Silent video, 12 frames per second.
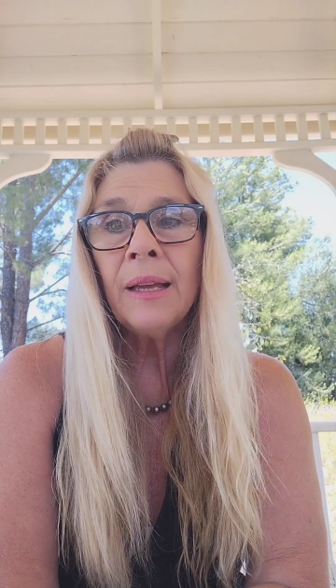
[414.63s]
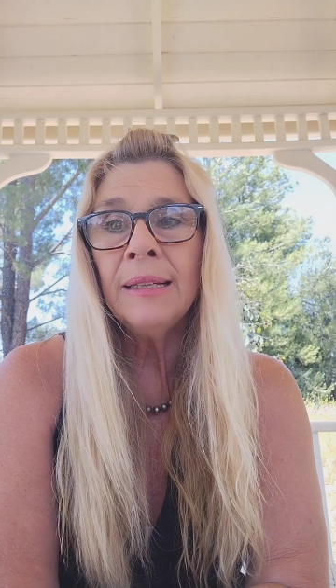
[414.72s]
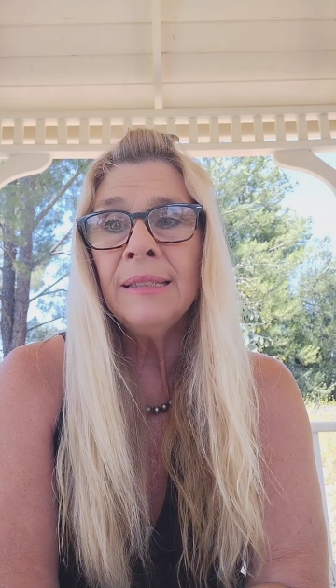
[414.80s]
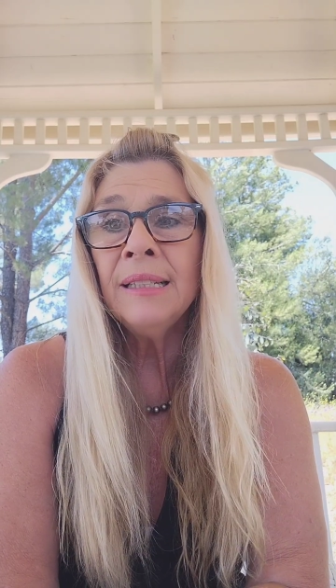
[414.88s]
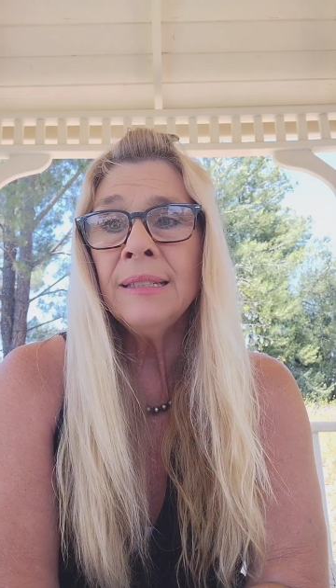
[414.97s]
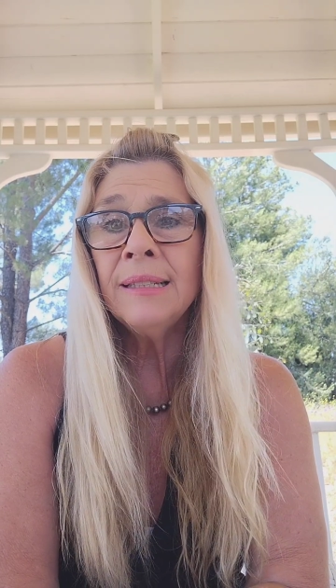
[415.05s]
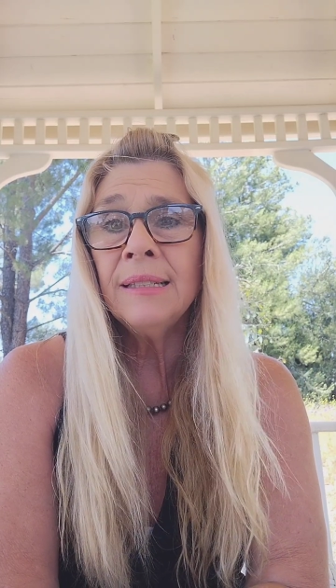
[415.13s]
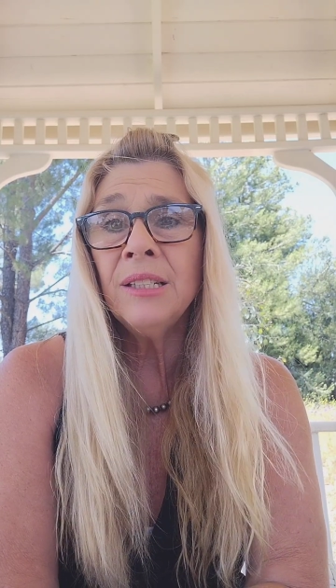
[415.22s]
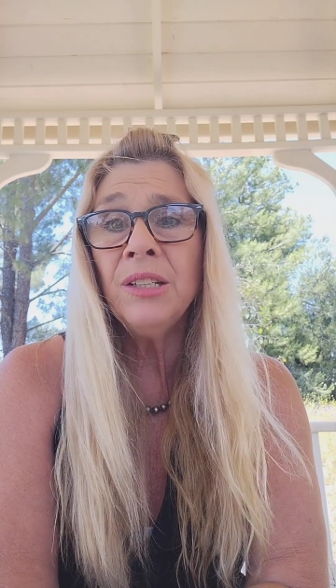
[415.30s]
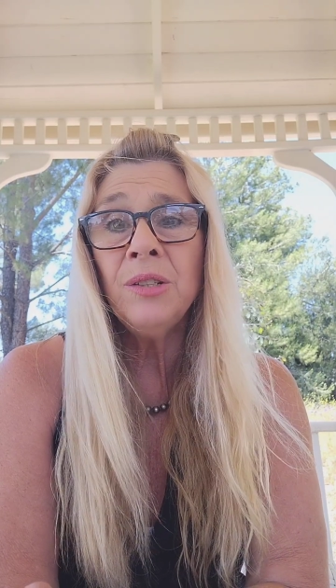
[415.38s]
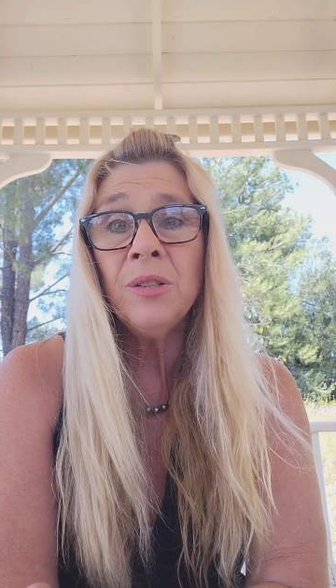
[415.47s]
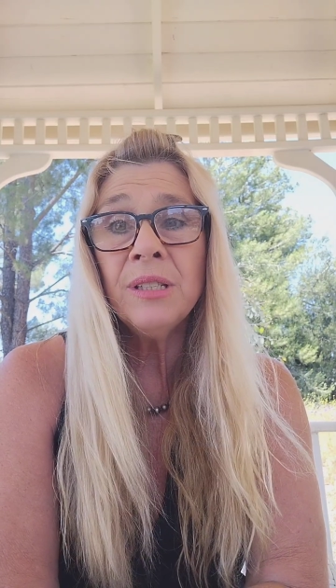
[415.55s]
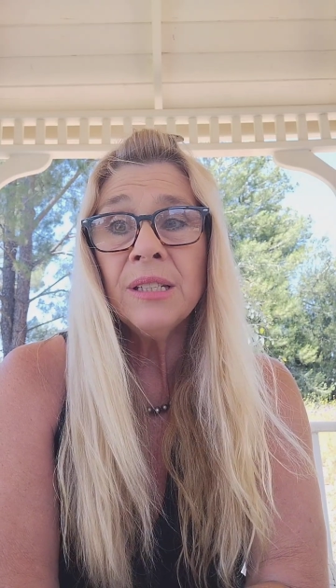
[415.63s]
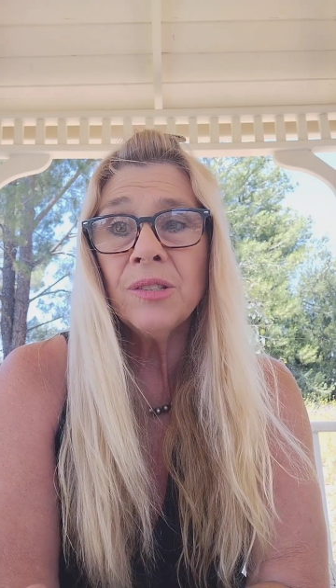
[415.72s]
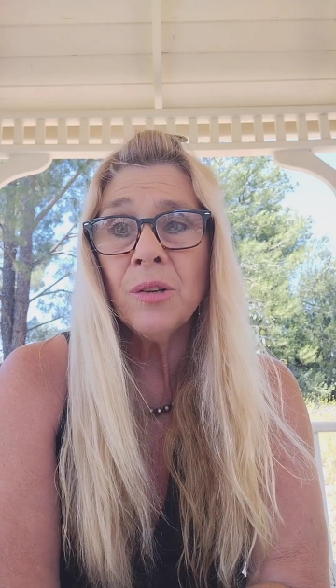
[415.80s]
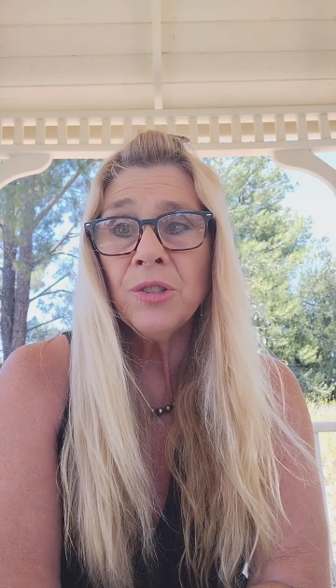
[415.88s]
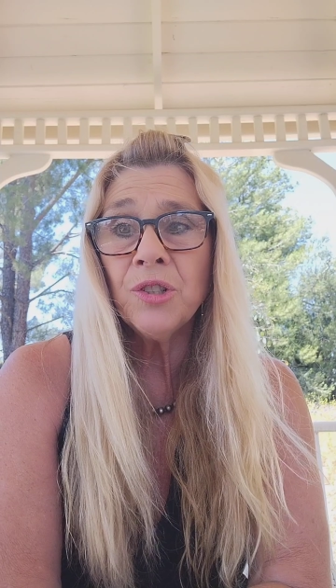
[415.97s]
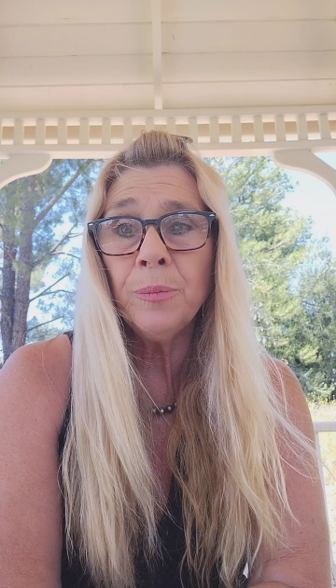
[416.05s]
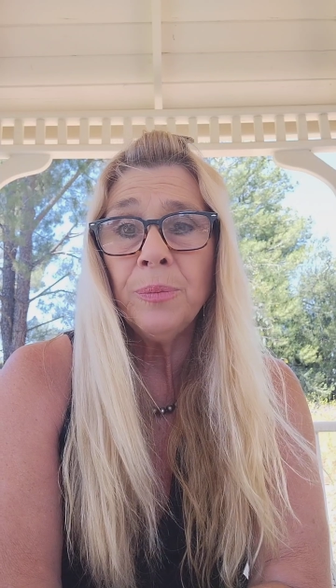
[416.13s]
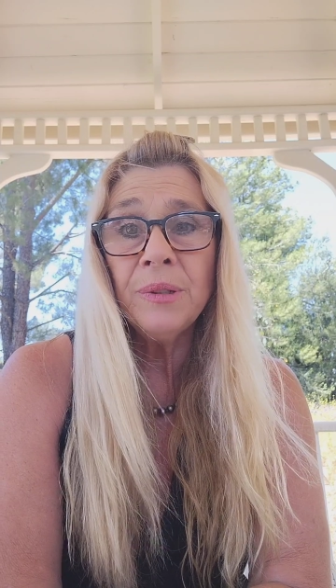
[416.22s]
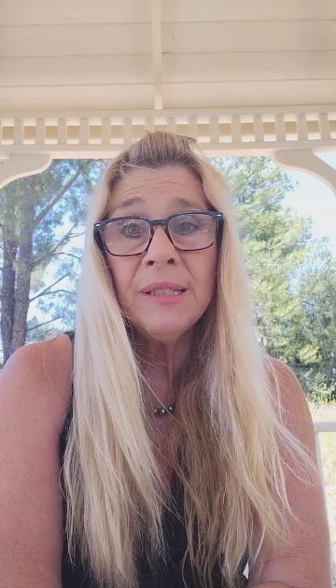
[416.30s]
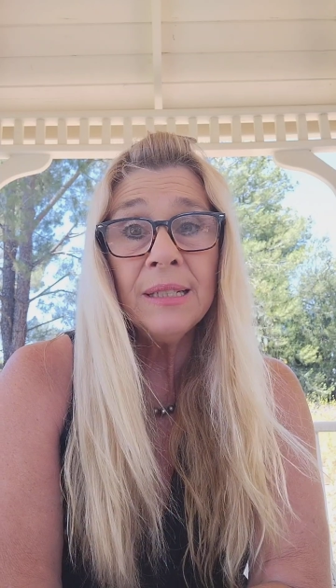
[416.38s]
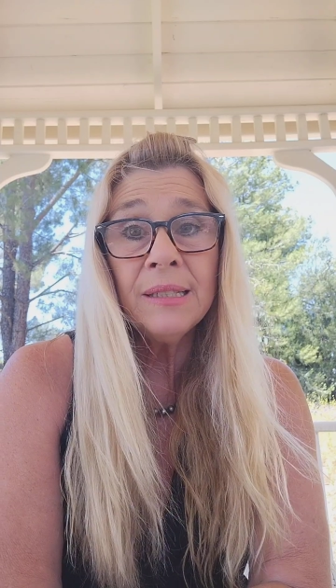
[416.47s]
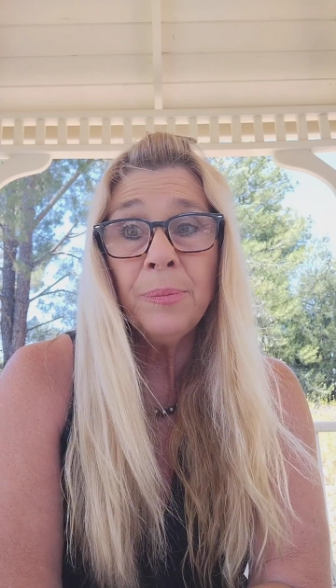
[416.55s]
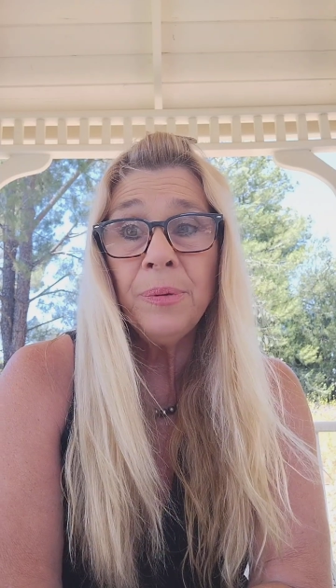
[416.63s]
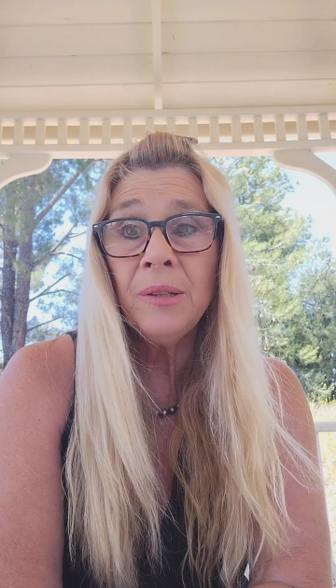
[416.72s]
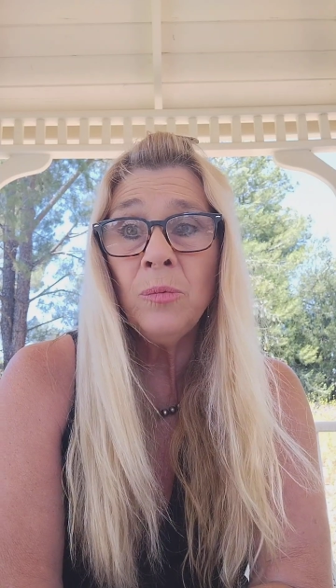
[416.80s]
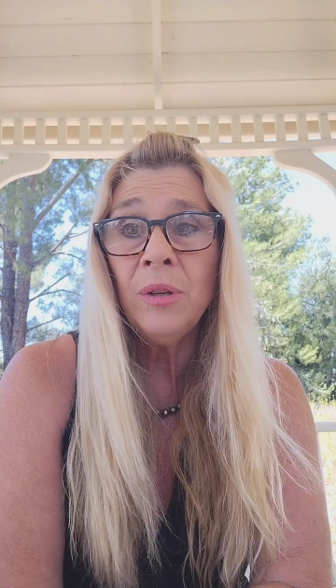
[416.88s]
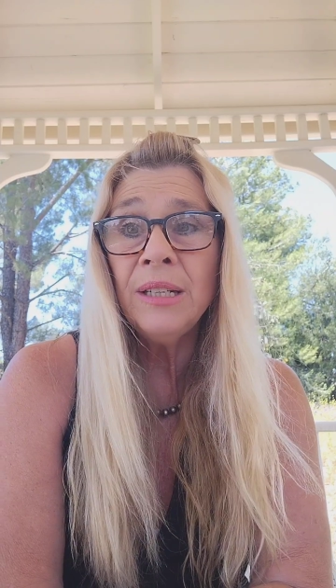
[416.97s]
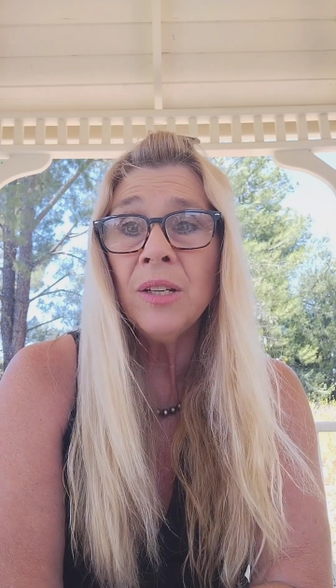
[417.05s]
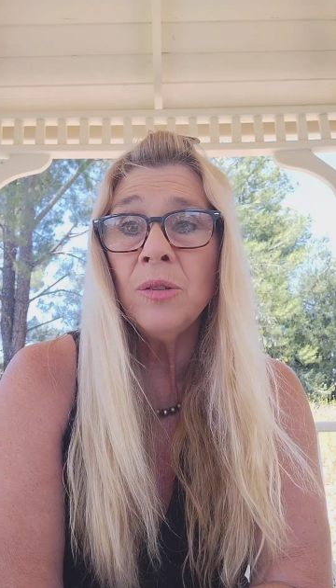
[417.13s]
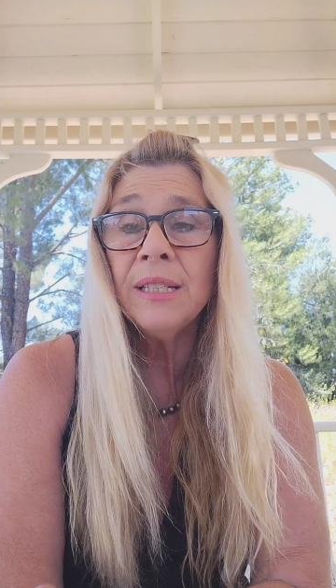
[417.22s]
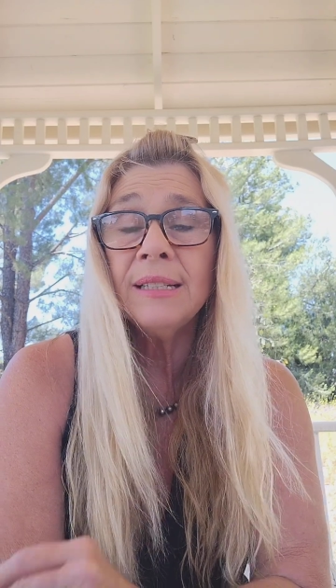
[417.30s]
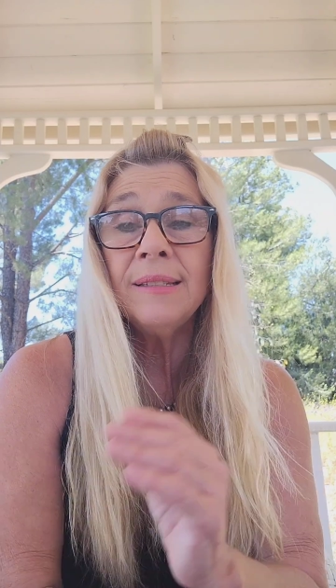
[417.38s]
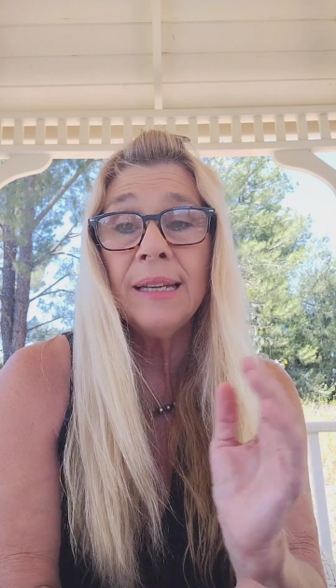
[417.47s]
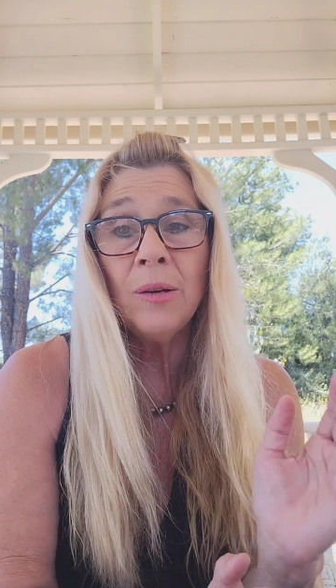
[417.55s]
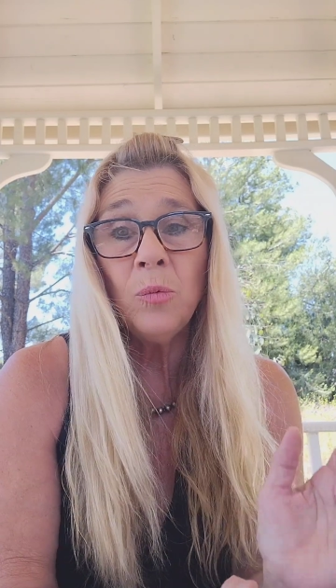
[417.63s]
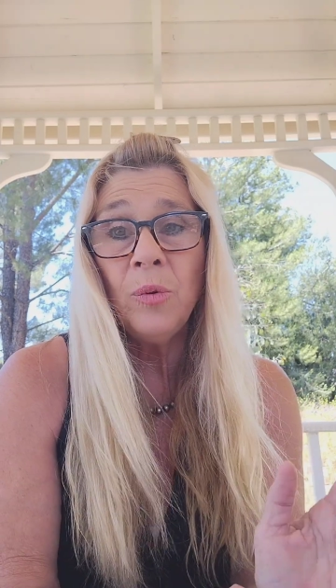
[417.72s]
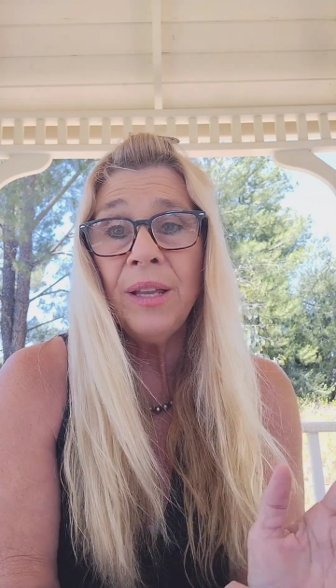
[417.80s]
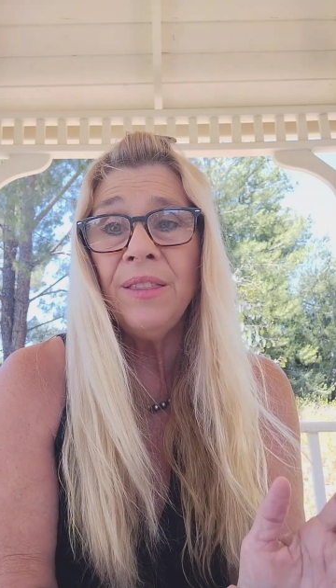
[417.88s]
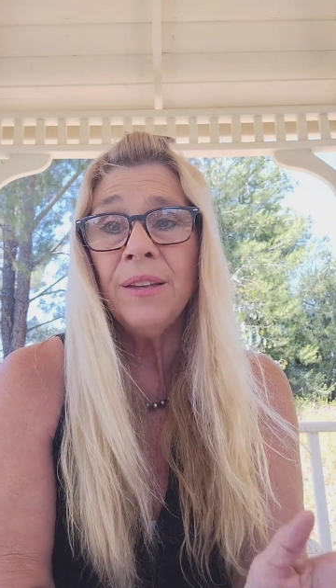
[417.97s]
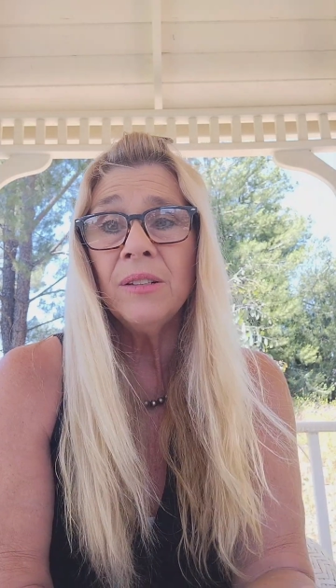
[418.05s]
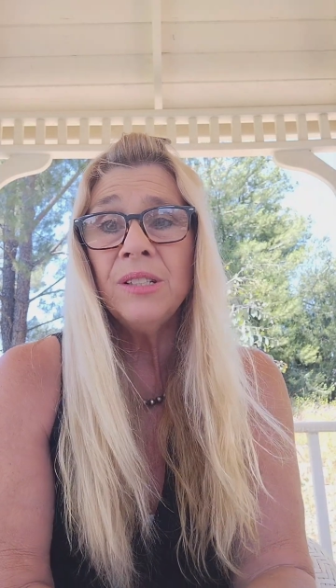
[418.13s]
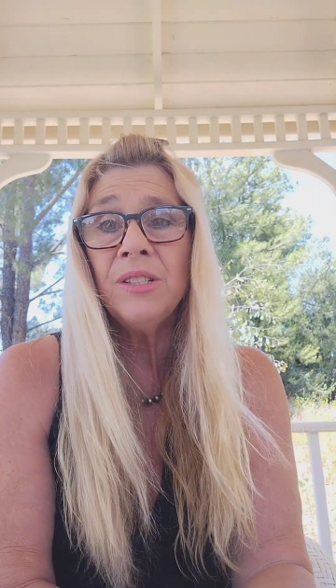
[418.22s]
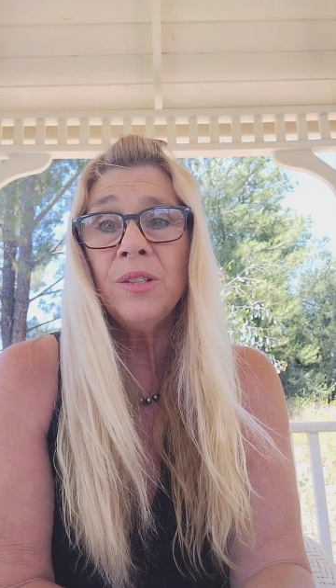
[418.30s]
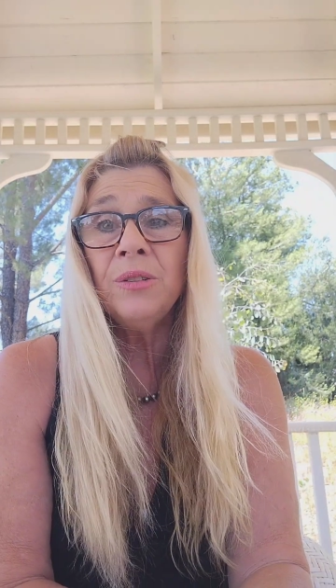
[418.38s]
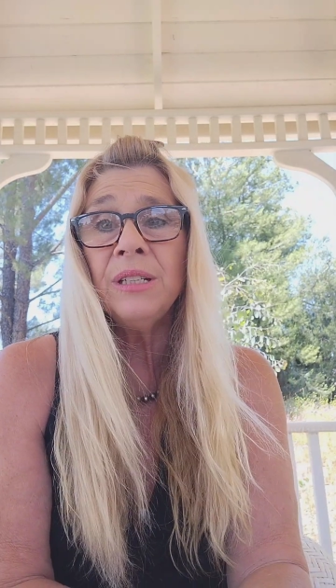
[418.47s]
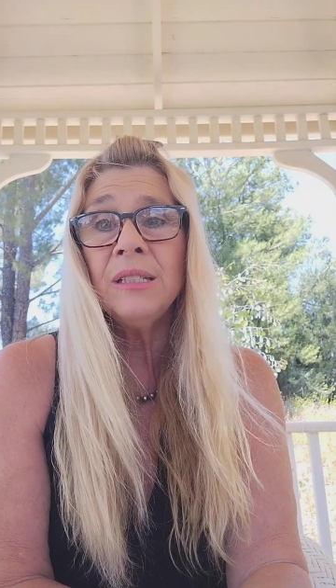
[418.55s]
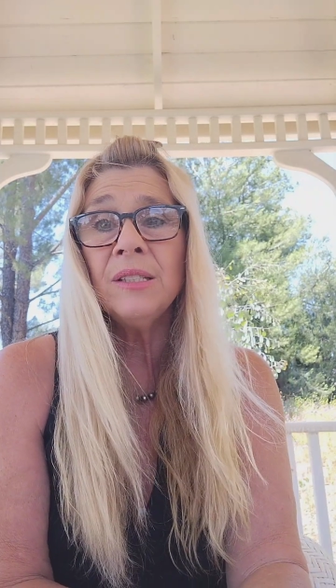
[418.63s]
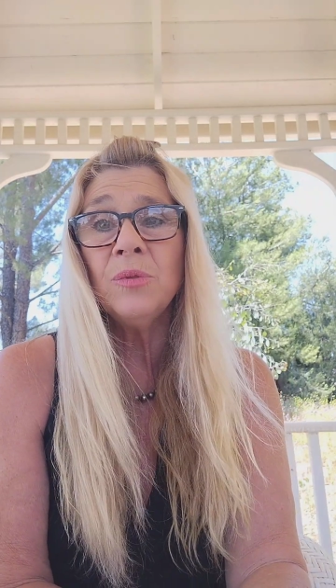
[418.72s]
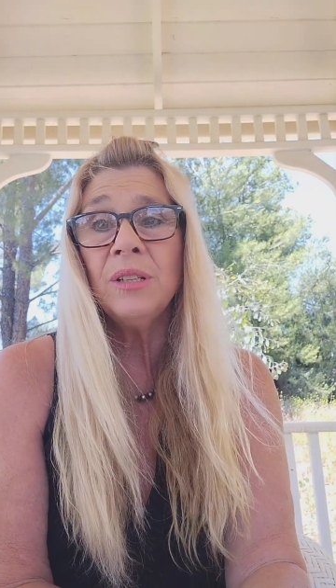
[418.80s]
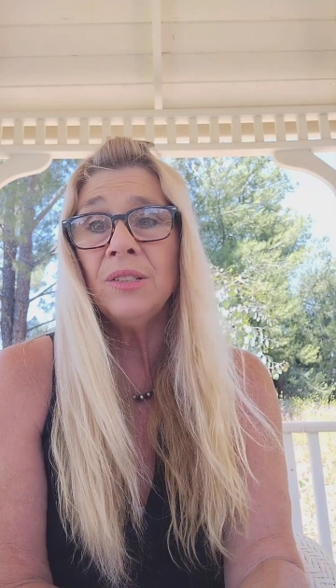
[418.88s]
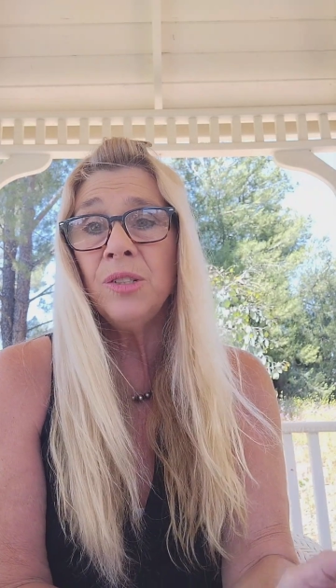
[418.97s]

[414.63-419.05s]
to use the social discipline window to stay with their students,